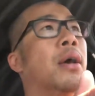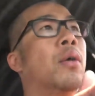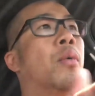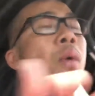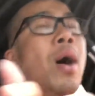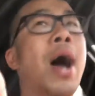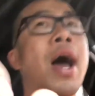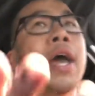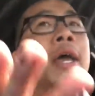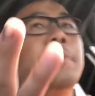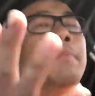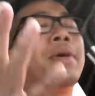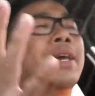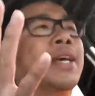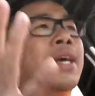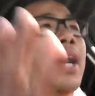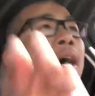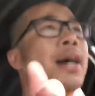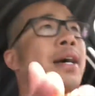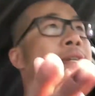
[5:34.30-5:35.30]
Why?
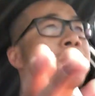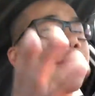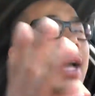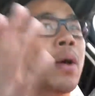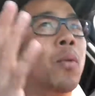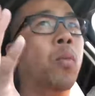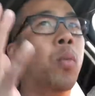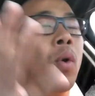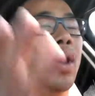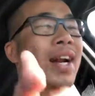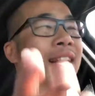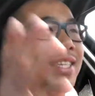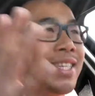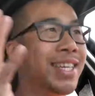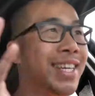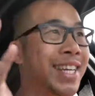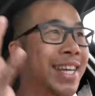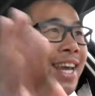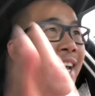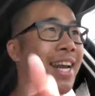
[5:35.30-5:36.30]
Because I wanted to
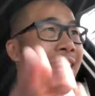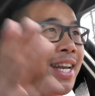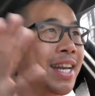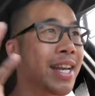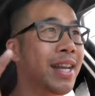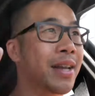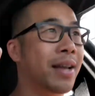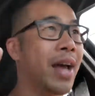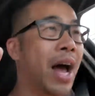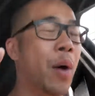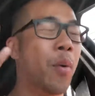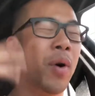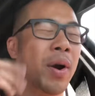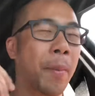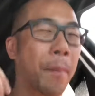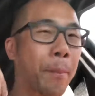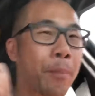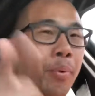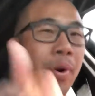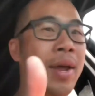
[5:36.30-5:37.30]
get it, I want
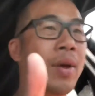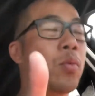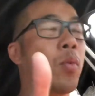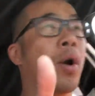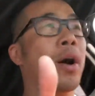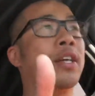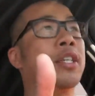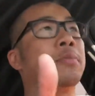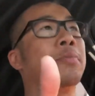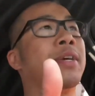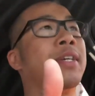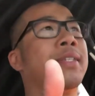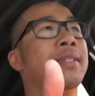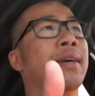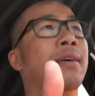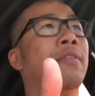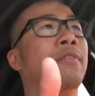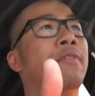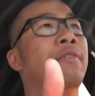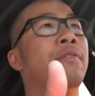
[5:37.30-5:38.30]
to brainwash
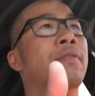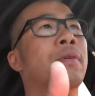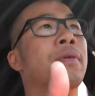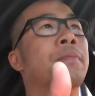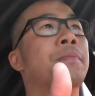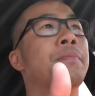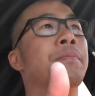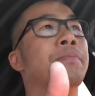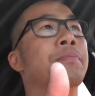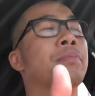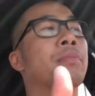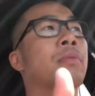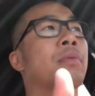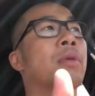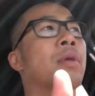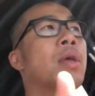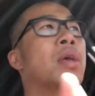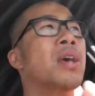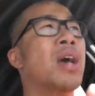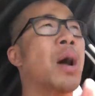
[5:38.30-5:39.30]
myself.
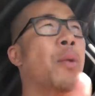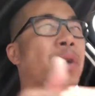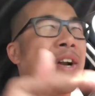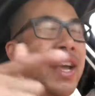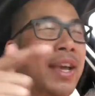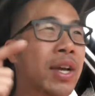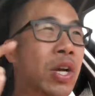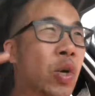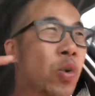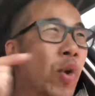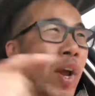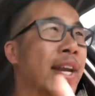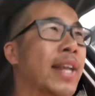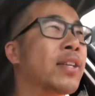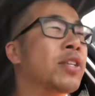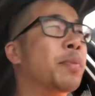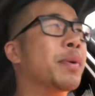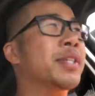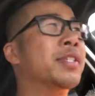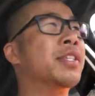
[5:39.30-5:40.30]
I want to ingrain
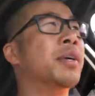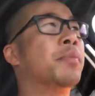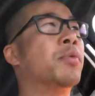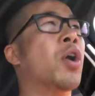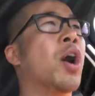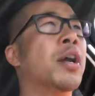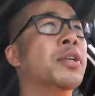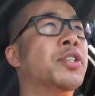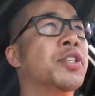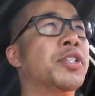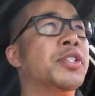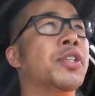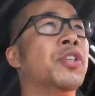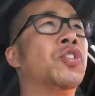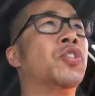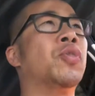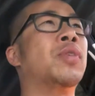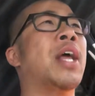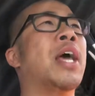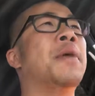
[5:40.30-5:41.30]
into my
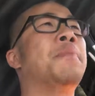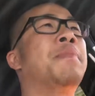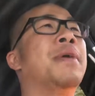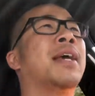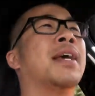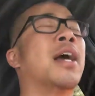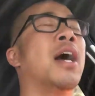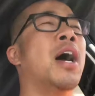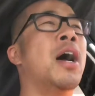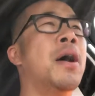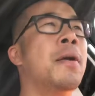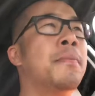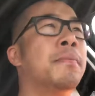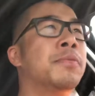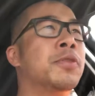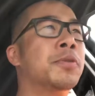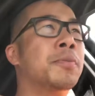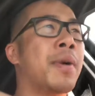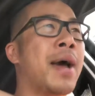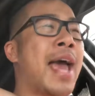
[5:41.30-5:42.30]
subconsciousness so that it
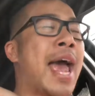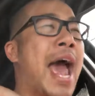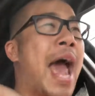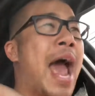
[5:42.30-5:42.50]
becomes my